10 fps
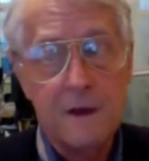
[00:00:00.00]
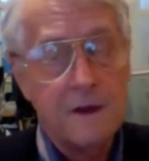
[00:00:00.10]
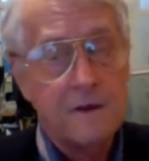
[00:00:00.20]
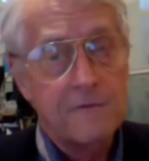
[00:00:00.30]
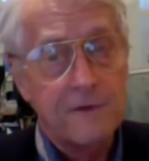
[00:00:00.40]

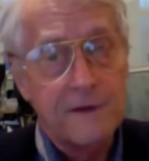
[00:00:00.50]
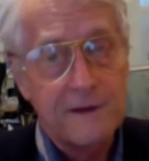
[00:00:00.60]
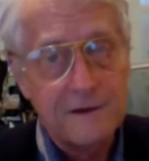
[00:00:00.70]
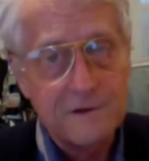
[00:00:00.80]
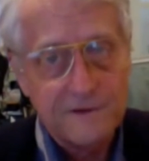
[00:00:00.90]
For a kid
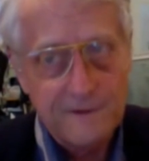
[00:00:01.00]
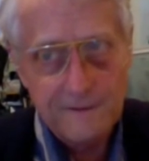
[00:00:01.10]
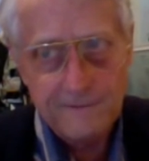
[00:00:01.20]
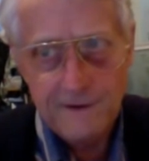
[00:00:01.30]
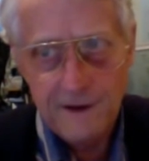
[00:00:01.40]
just out of
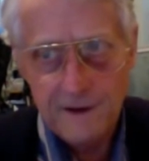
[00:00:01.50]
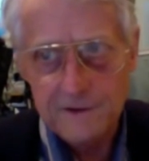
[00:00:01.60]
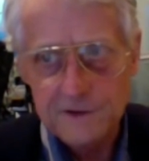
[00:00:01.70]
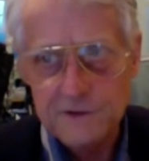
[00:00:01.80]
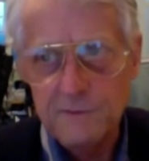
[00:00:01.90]
college to be
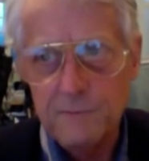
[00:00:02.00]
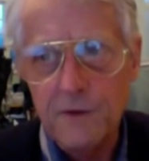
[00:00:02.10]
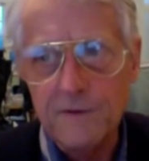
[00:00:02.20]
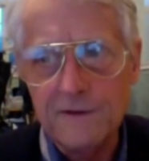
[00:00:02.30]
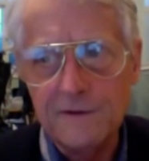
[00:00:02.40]
brought
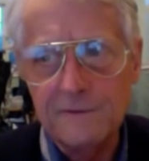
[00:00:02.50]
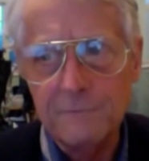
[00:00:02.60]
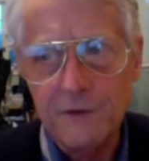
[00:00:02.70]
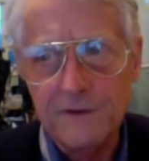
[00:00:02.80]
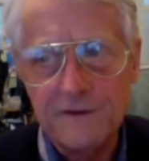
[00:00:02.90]

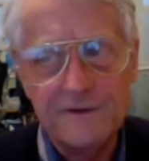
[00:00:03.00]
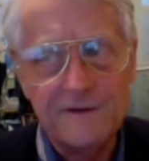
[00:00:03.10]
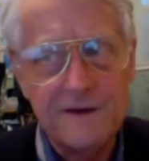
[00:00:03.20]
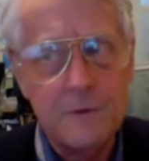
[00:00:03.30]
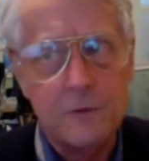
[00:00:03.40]
in as
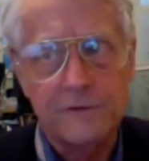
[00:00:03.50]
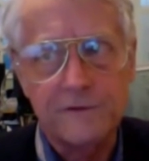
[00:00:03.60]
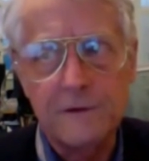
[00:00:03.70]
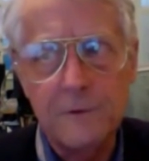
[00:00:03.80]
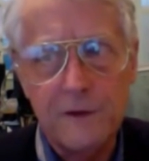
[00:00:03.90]
equals in a new
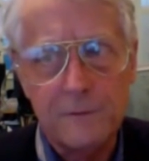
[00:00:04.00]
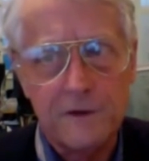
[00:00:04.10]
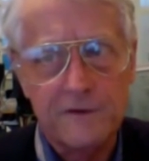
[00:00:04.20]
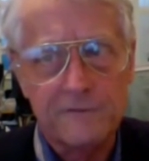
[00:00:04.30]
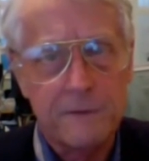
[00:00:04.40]
enterprise
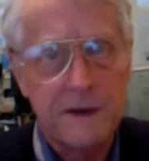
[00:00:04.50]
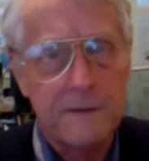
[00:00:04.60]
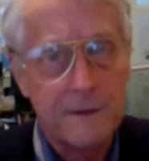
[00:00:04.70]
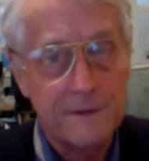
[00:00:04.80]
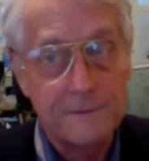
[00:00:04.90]
by a
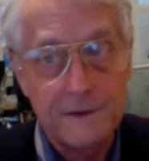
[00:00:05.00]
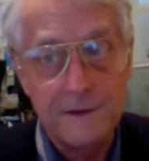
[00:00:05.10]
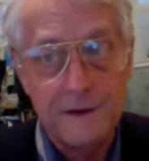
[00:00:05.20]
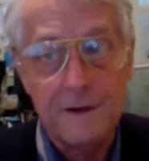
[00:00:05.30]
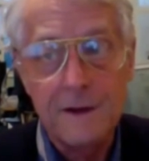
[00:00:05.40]
multimillionaire
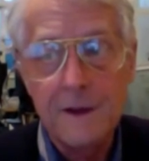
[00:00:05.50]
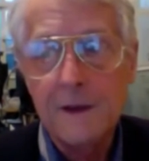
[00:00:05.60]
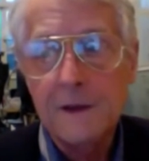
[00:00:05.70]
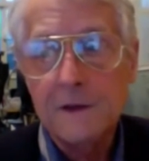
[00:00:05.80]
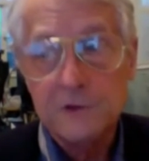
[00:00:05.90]

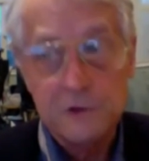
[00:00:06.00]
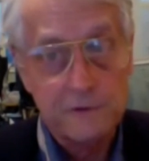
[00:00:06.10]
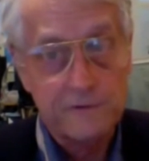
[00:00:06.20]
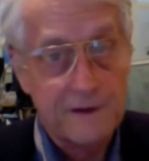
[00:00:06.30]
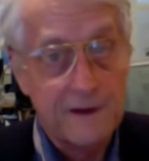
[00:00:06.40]
shows
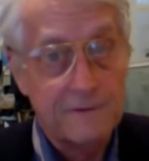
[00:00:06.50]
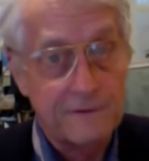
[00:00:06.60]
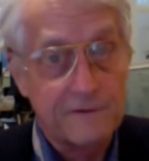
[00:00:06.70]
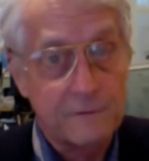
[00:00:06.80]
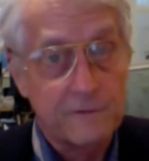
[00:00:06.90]
that Andreessen
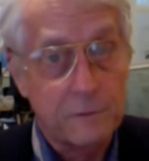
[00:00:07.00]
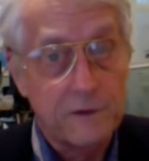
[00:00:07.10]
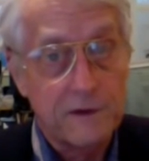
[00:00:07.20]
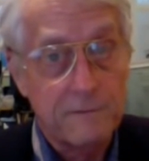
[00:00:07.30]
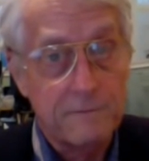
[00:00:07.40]
was a pretty
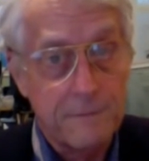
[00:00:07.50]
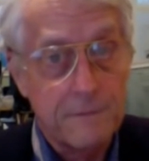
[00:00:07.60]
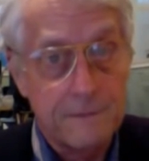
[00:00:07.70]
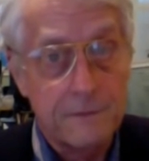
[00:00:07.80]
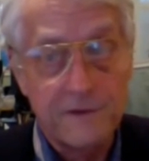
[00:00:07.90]

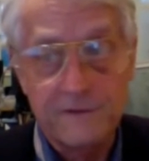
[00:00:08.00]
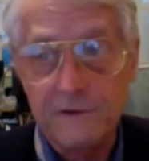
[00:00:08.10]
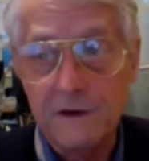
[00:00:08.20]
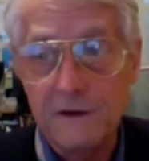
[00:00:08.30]
impressive character.